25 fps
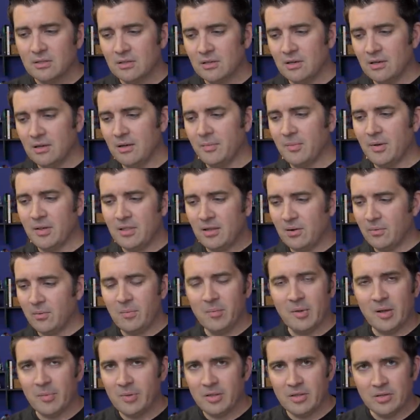Um, I think we
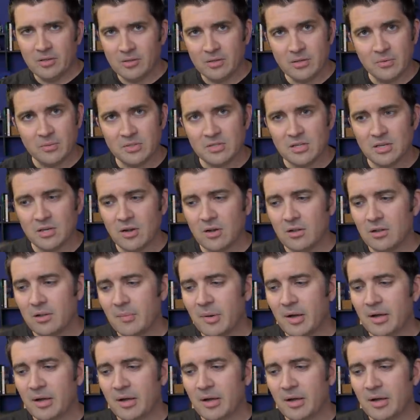might be the only ones that call it